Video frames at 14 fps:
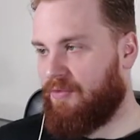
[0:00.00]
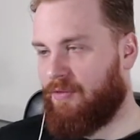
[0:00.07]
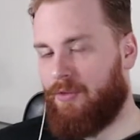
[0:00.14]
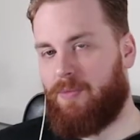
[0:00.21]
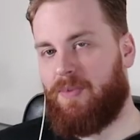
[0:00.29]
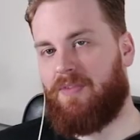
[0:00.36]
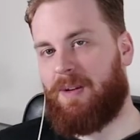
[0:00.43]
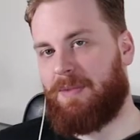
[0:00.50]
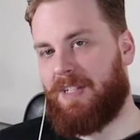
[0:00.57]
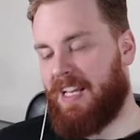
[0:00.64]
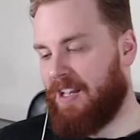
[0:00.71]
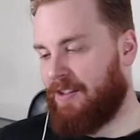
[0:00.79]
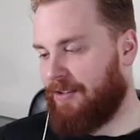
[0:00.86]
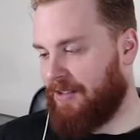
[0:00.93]
group of family
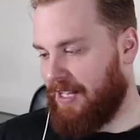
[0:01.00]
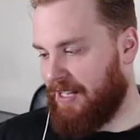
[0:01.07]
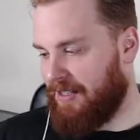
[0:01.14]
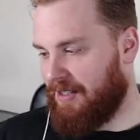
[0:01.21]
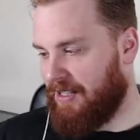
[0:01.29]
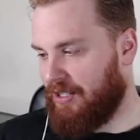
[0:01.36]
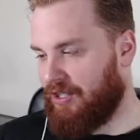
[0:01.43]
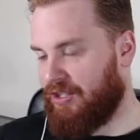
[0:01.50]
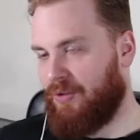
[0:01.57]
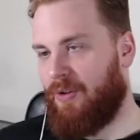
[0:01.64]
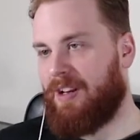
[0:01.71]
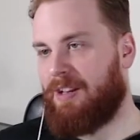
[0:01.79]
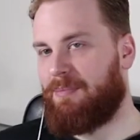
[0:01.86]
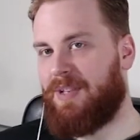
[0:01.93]
together and they
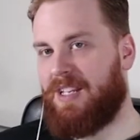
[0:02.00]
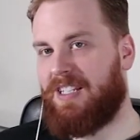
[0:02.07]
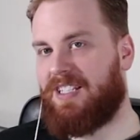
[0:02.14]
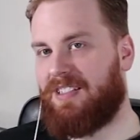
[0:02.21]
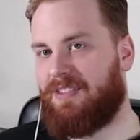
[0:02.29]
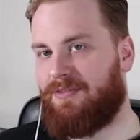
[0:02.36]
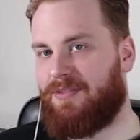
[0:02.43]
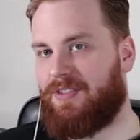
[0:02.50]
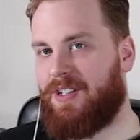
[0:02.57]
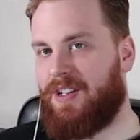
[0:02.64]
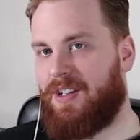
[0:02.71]
enjoy a piece of,